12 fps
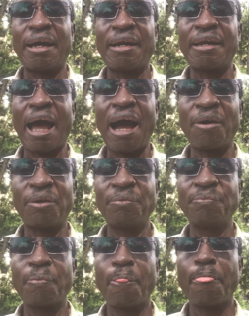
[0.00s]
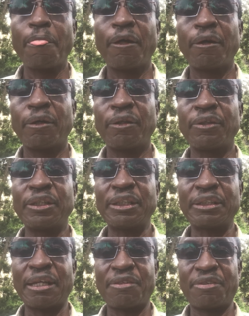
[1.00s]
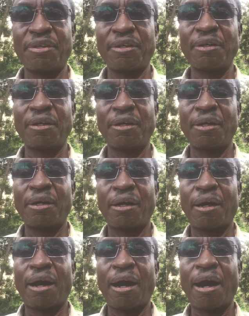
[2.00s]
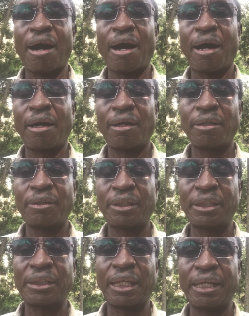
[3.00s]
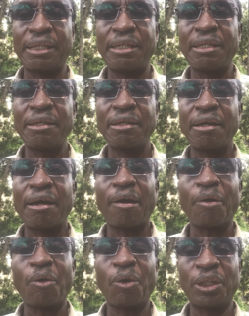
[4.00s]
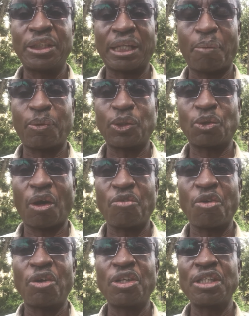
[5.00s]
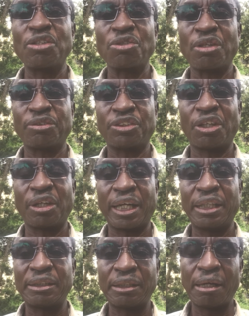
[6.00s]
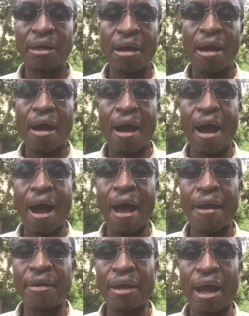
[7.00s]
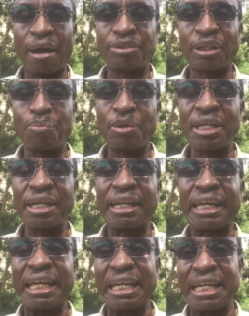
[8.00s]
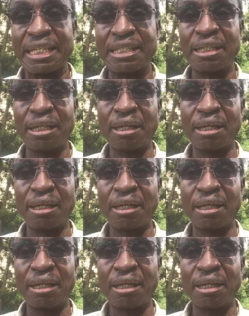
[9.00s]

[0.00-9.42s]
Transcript: Now, this is the thing. This lady is supposed to have gone into the forest, and after being killed